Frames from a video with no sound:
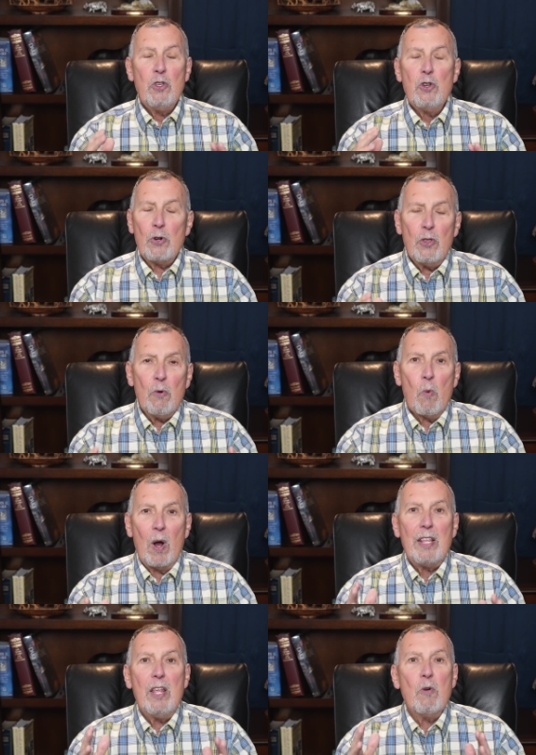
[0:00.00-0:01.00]
You're the
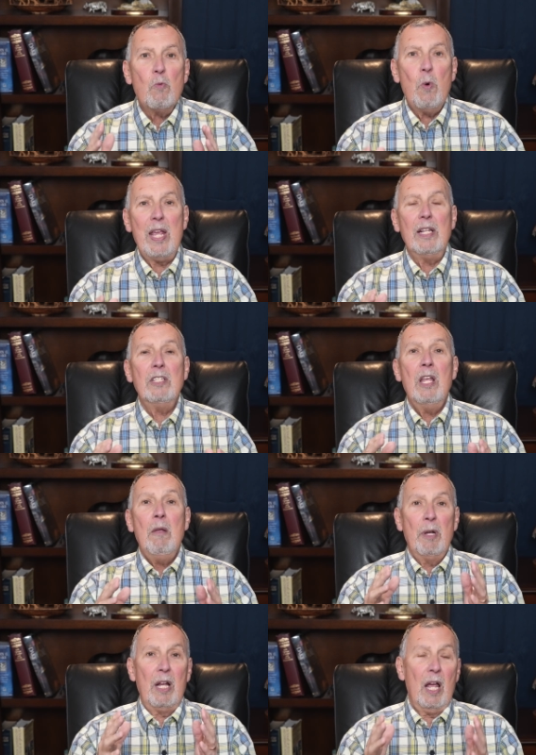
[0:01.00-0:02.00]
one that wins
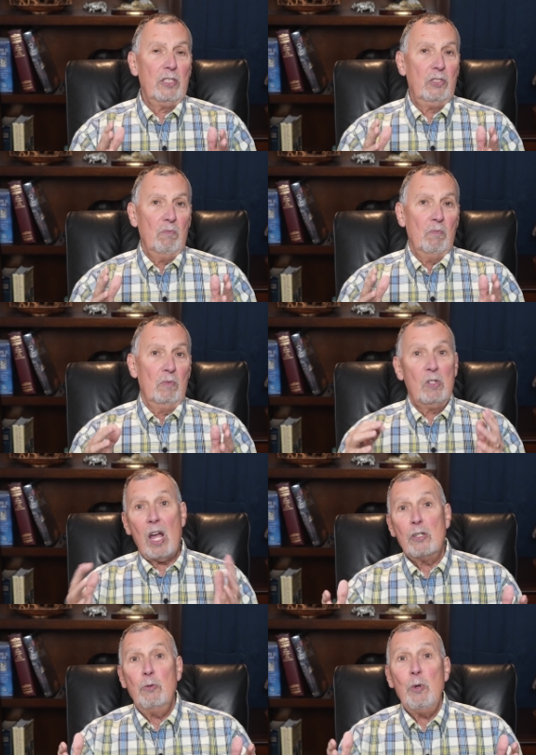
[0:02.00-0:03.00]
because
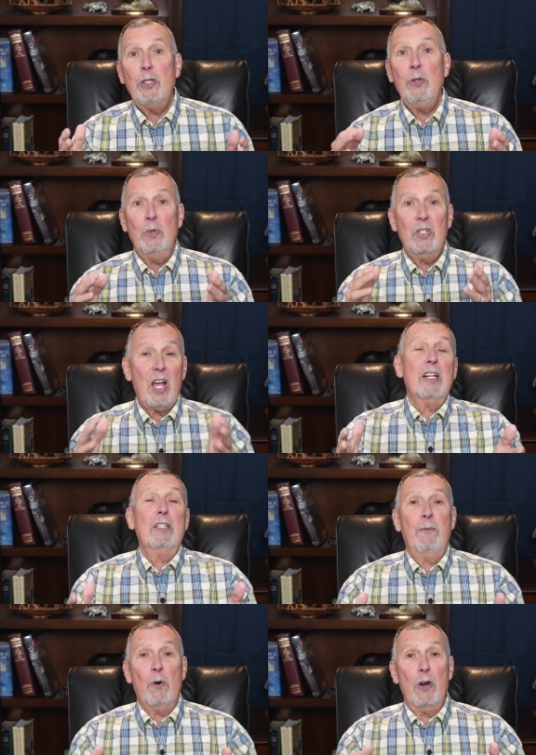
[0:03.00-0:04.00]
God is with you. God
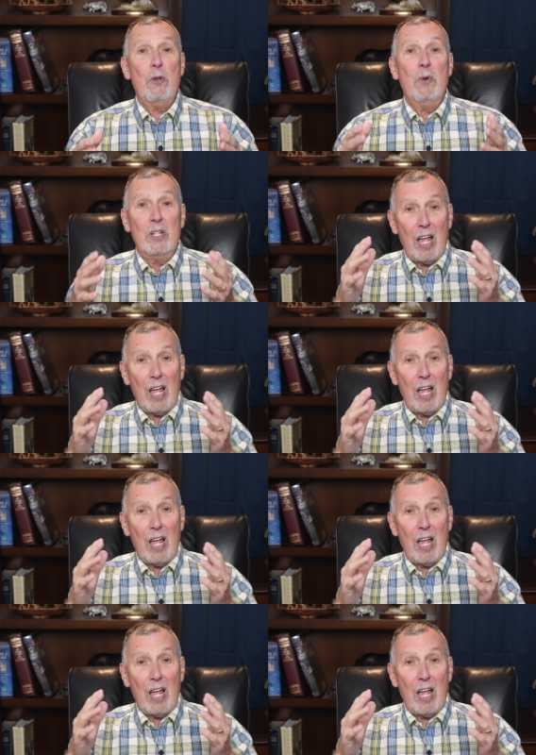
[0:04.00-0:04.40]
is for you.